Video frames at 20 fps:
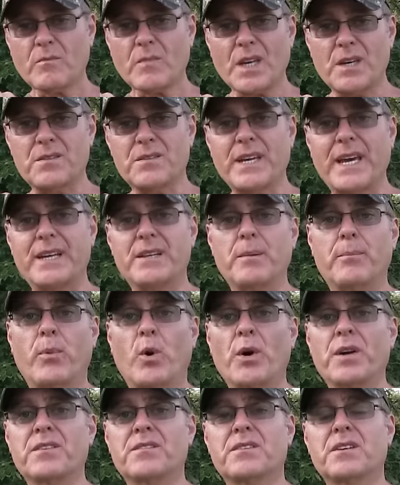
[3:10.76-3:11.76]
is take the zero
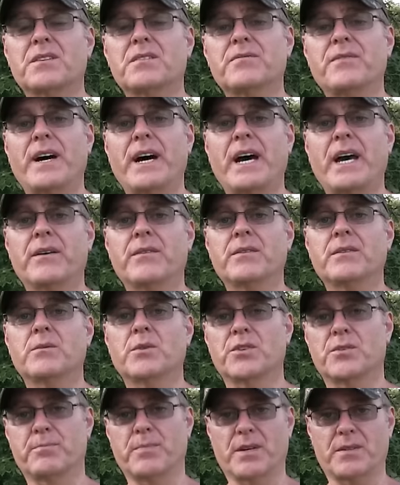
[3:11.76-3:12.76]
point six five,
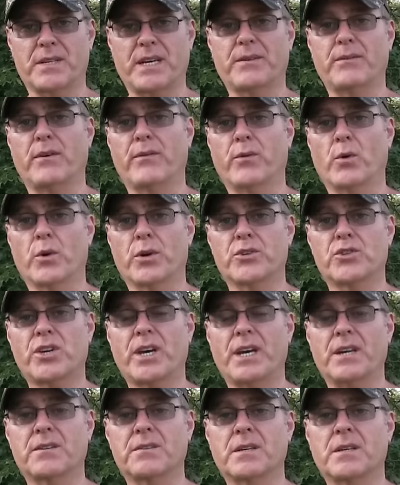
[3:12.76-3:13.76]
which, because I have a four inch
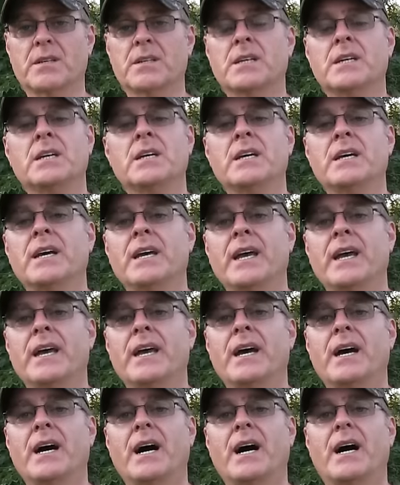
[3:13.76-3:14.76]
casing,
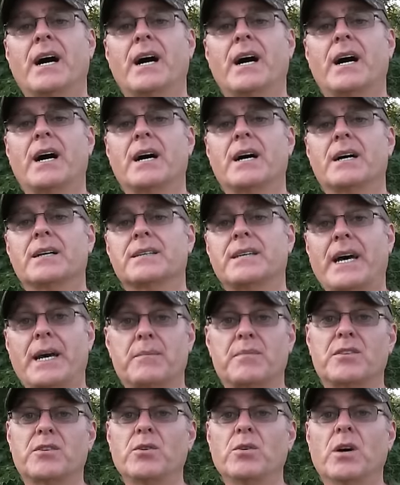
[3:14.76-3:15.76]
uh,
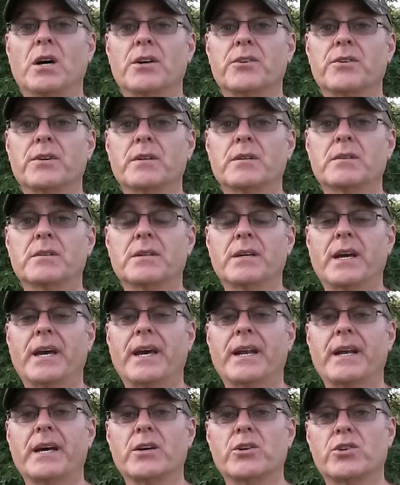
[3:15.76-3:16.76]
times two hundred,
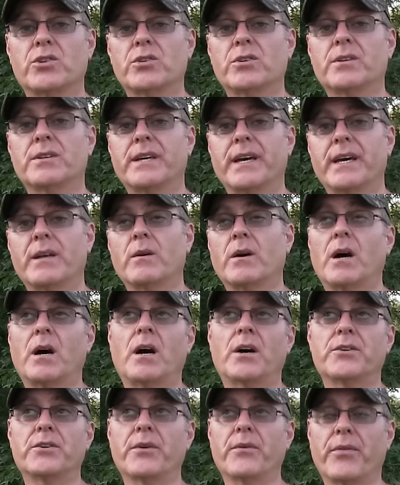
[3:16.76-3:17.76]
and I should get one
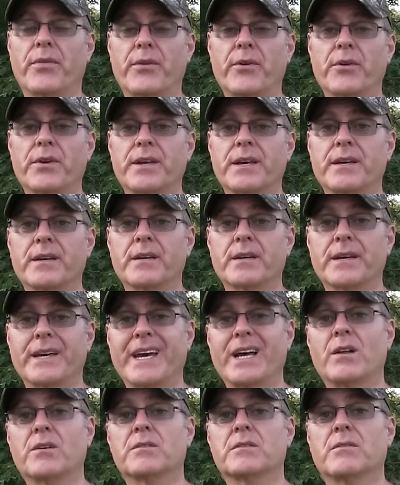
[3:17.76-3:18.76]
hundred thirty
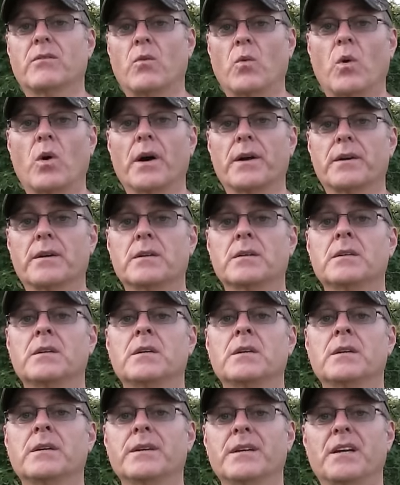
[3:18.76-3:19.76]
gallons of water
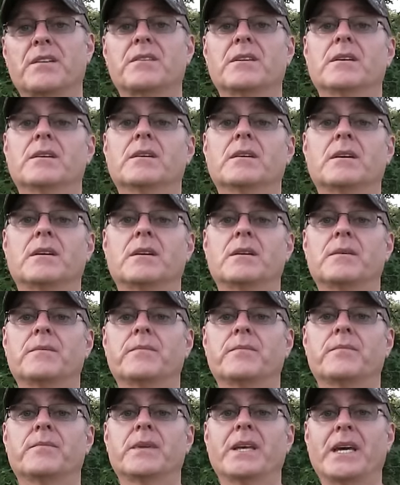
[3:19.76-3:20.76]
it's,
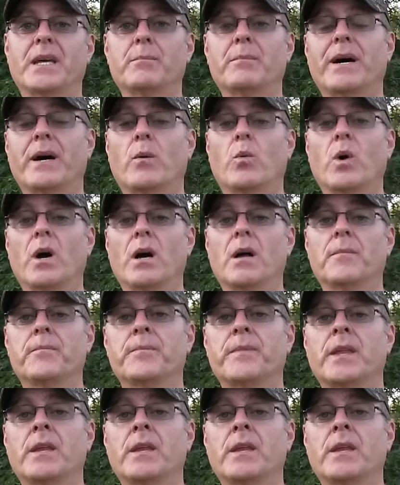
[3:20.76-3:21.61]
um, in my well.